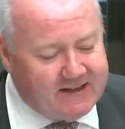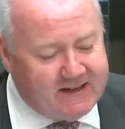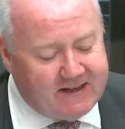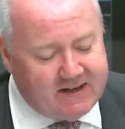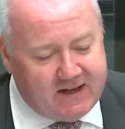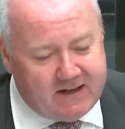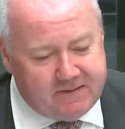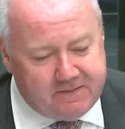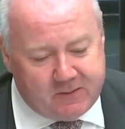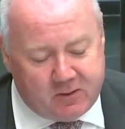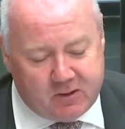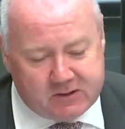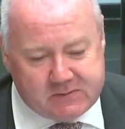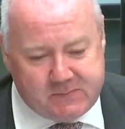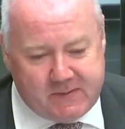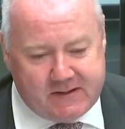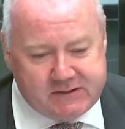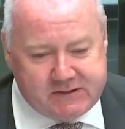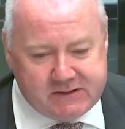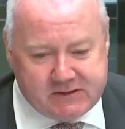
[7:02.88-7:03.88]
and I have forgot
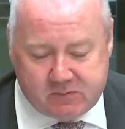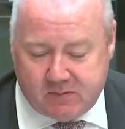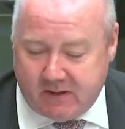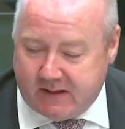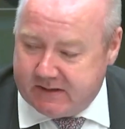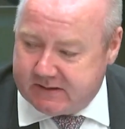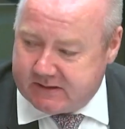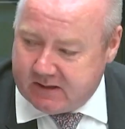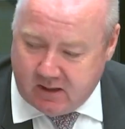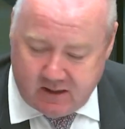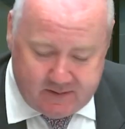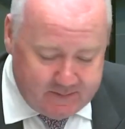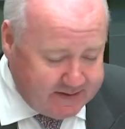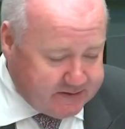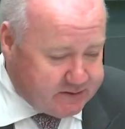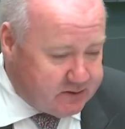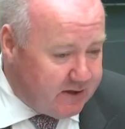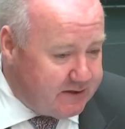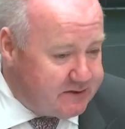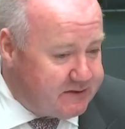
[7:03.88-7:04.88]
to mention this as well, is I
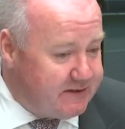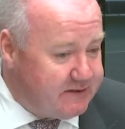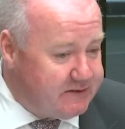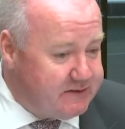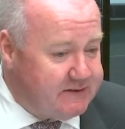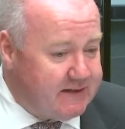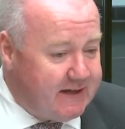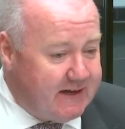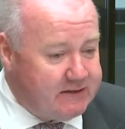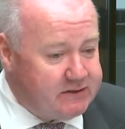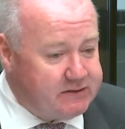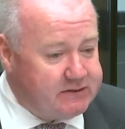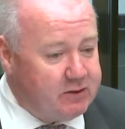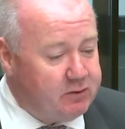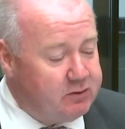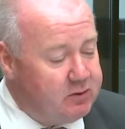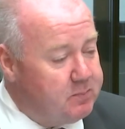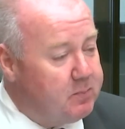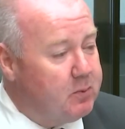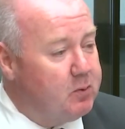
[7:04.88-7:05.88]
actually sit
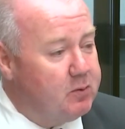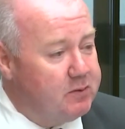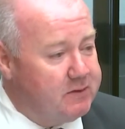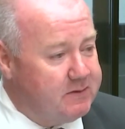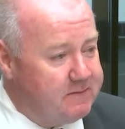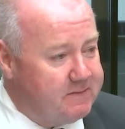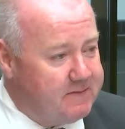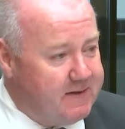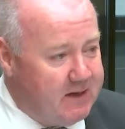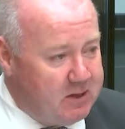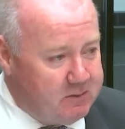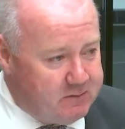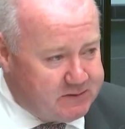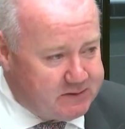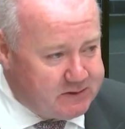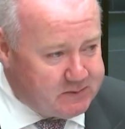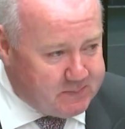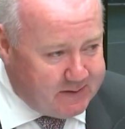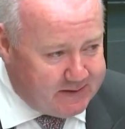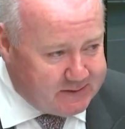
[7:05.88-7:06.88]
on the board of
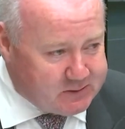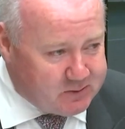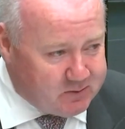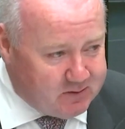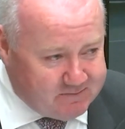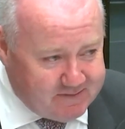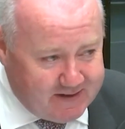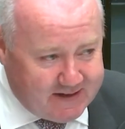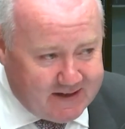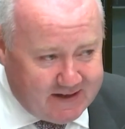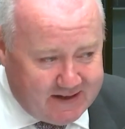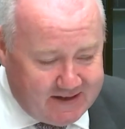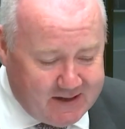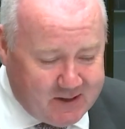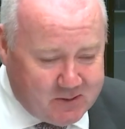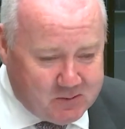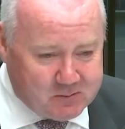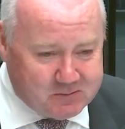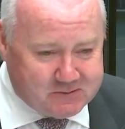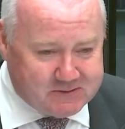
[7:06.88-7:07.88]
LOSSB, so I regularly
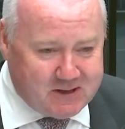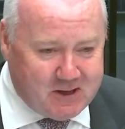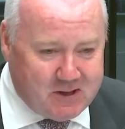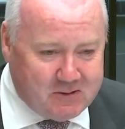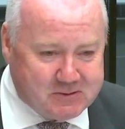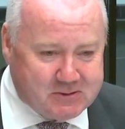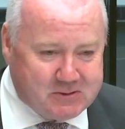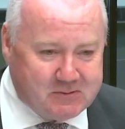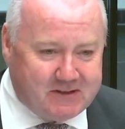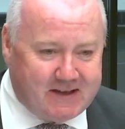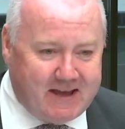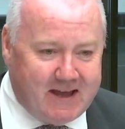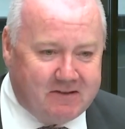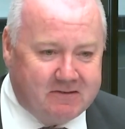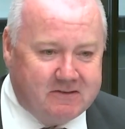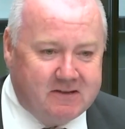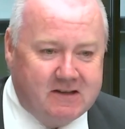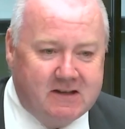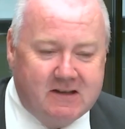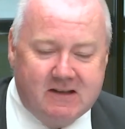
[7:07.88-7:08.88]
hold Carl to
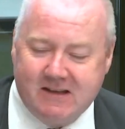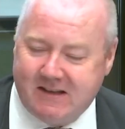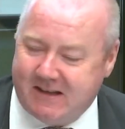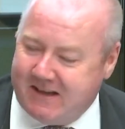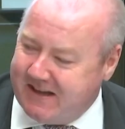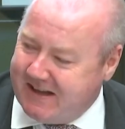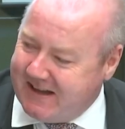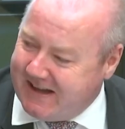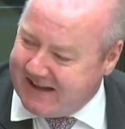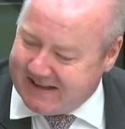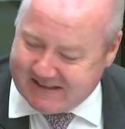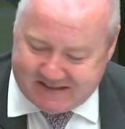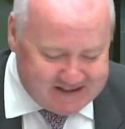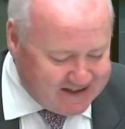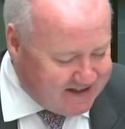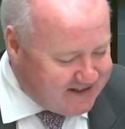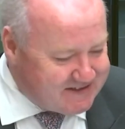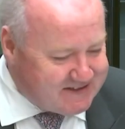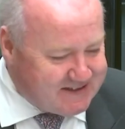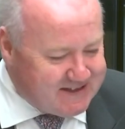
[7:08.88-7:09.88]
account,
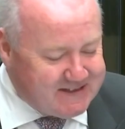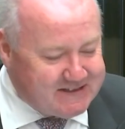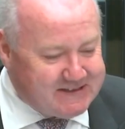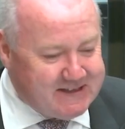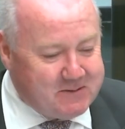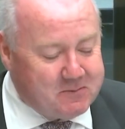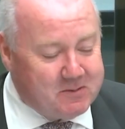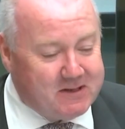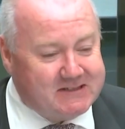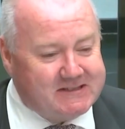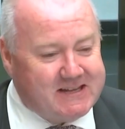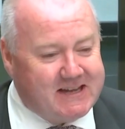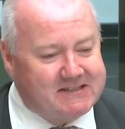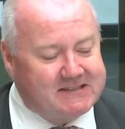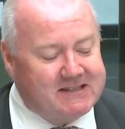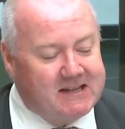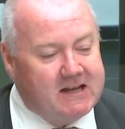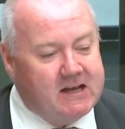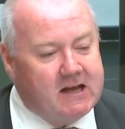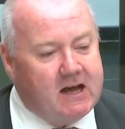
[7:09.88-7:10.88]
as he will
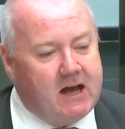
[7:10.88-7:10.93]
attest.